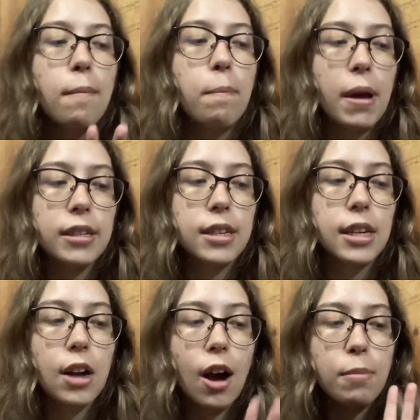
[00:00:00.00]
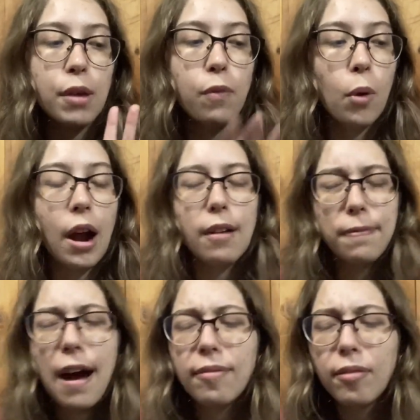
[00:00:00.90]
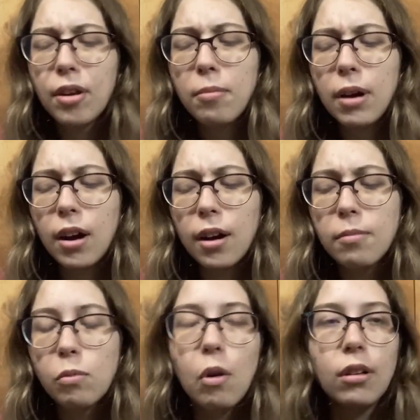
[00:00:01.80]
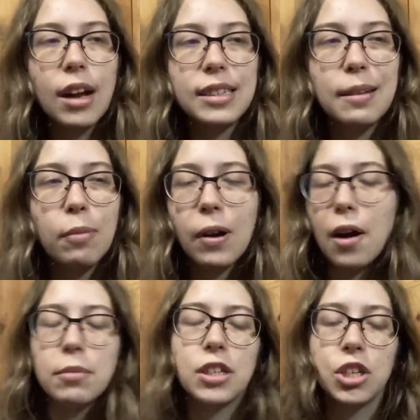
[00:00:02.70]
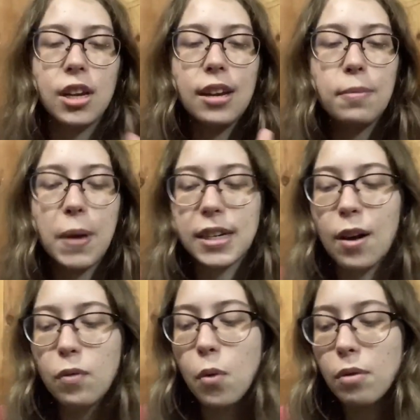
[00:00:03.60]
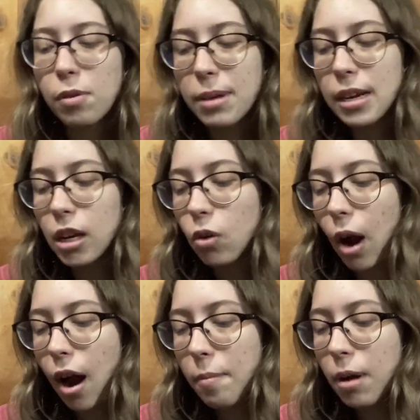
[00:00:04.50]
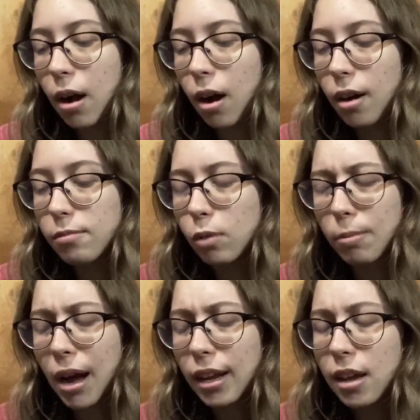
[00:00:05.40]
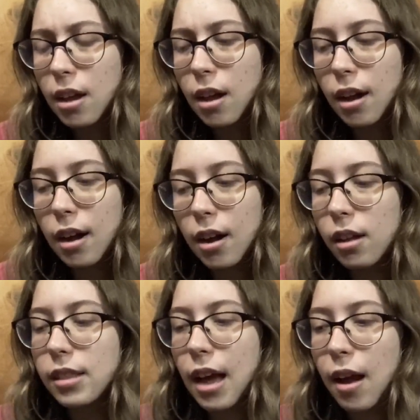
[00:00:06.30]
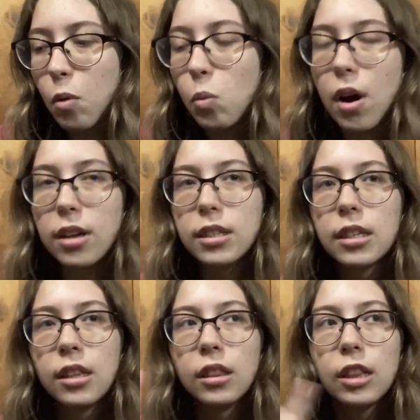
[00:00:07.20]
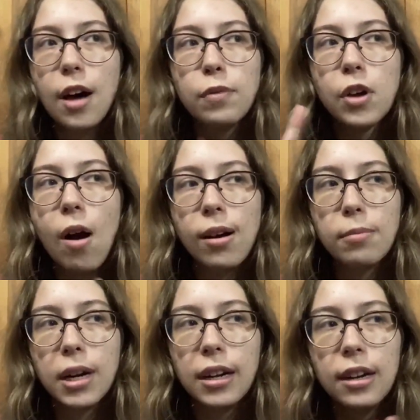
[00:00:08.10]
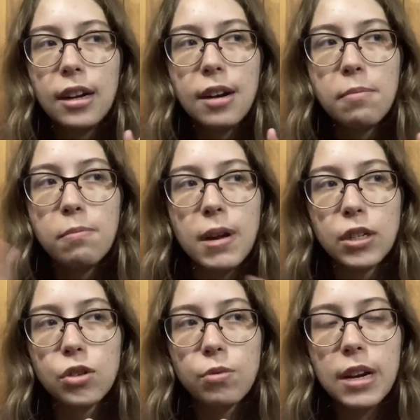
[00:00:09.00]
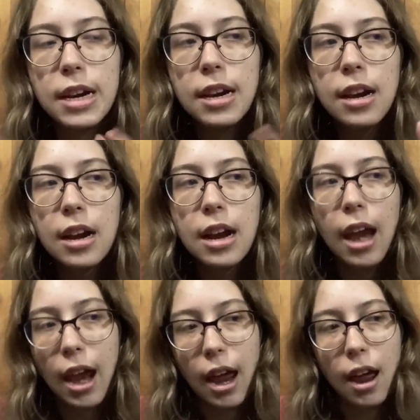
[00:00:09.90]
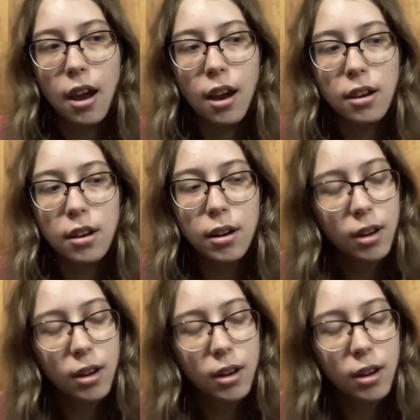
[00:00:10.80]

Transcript: Bestie got me 4 out of 5 of them. She picked out 4 for me to grab or buy. That was Love, Karma, Mystery, and